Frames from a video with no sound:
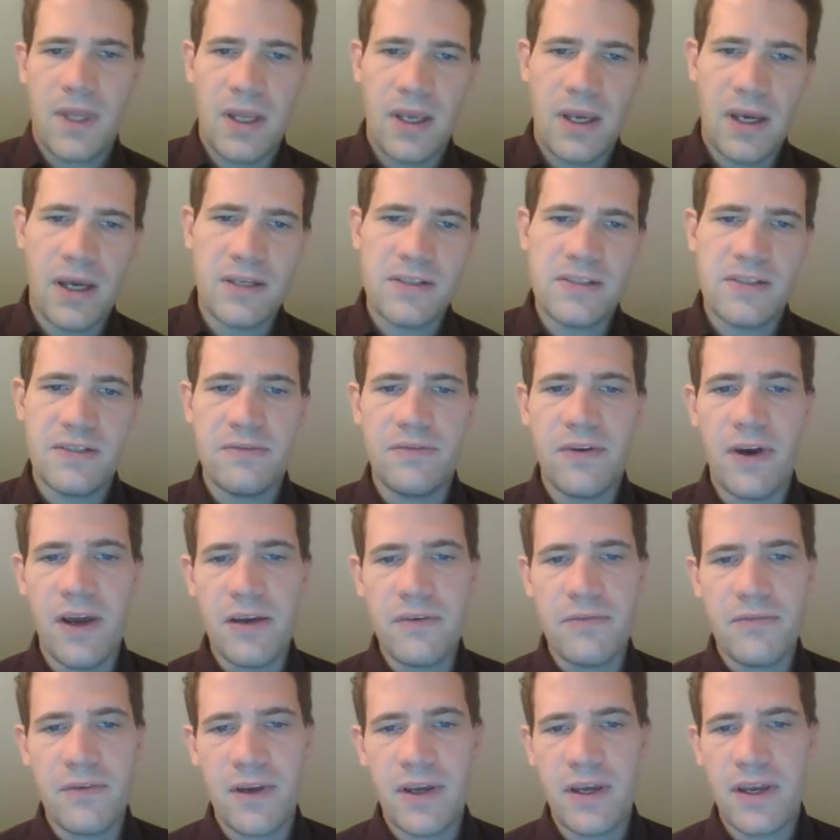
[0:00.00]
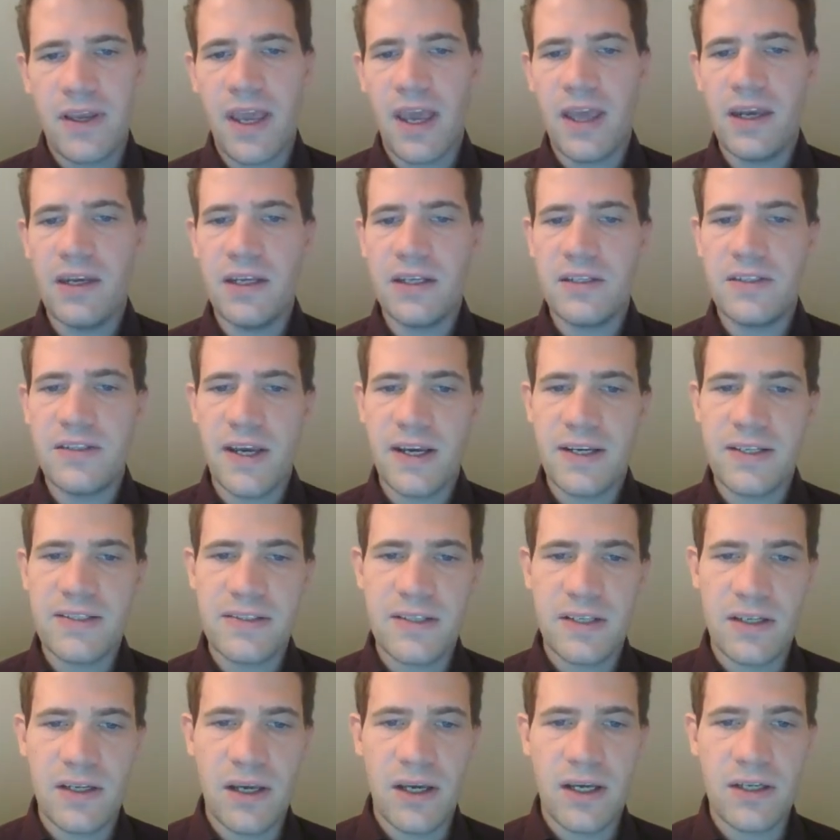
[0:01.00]
c5 again attacks
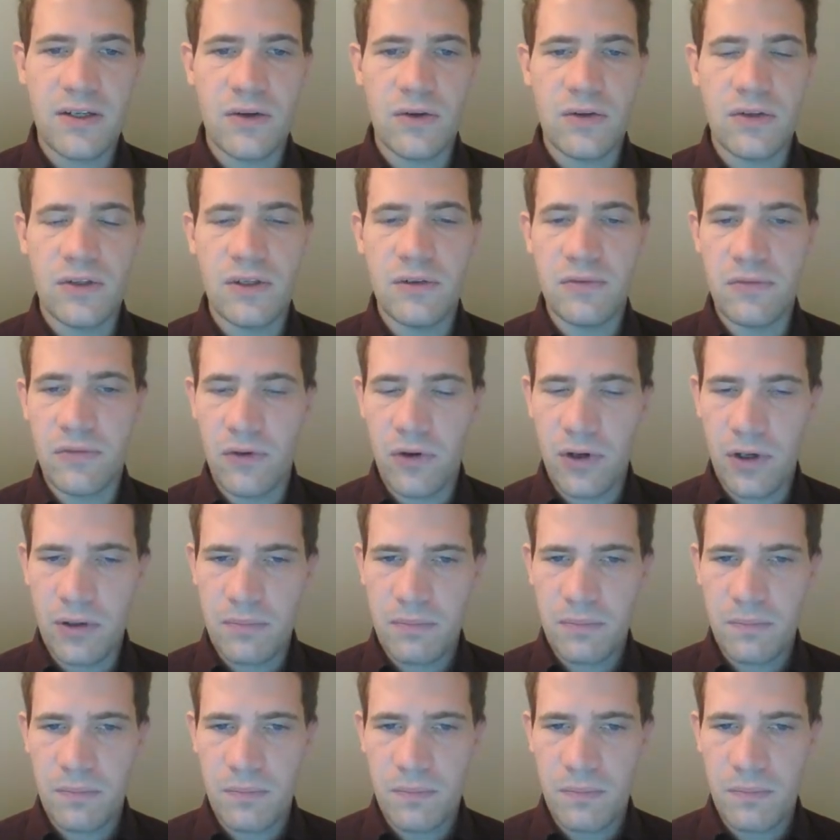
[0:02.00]
the knight on d4.